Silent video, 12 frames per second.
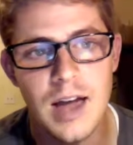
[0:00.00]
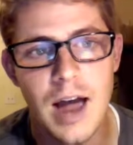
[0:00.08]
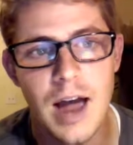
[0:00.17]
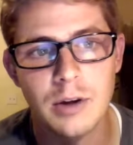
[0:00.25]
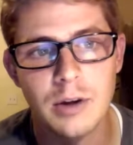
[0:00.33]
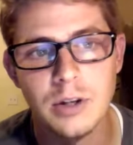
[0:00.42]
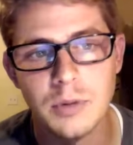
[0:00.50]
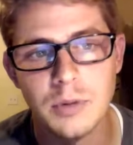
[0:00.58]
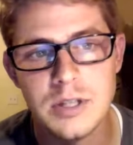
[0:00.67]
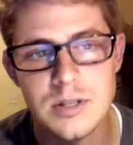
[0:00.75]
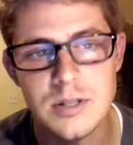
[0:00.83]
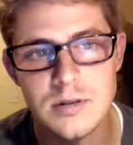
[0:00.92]
How can you
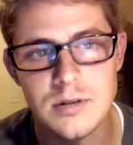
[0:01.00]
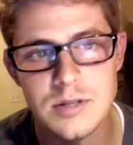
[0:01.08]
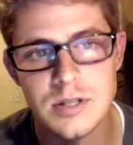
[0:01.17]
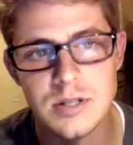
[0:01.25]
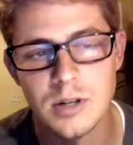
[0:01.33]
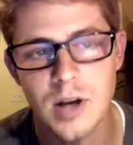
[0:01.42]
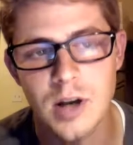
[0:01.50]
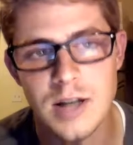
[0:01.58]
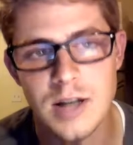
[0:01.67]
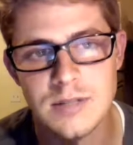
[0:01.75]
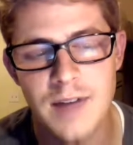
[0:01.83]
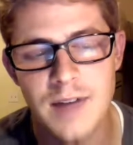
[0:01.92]
reduce your cost
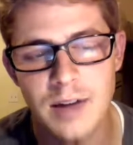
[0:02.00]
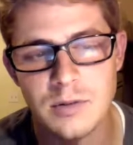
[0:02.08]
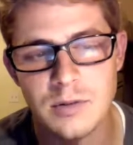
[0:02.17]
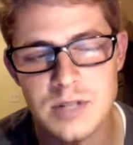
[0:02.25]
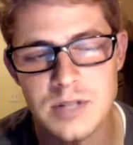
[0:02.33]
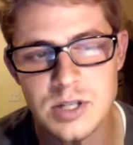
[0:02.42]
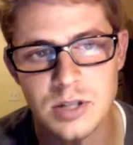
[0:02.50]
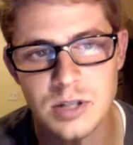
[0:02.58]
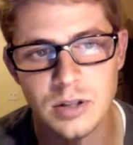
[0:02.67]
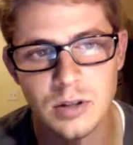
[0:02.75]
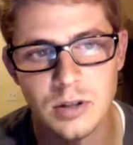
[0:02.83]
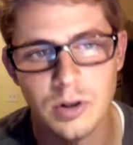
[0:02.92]
of acquisition
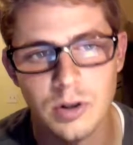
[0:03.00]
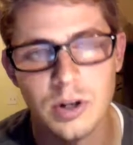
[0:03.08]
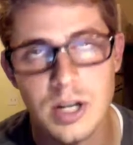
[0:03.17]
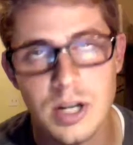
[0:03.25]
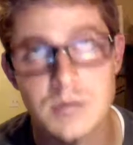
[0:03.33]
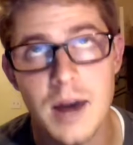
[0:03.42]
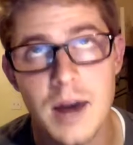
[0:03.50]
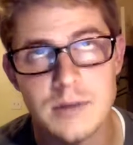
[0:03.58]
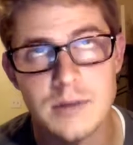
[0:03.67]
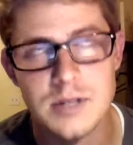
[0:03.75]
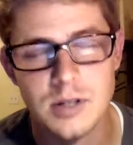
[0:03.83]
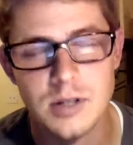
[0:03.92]
or your customer
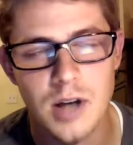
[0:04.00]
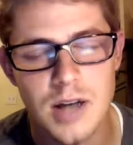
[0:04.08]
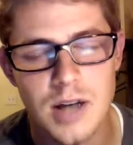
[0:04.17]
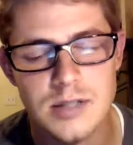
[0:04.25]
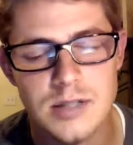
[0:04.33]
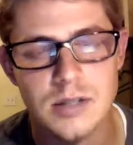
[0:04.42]
acquisition costs?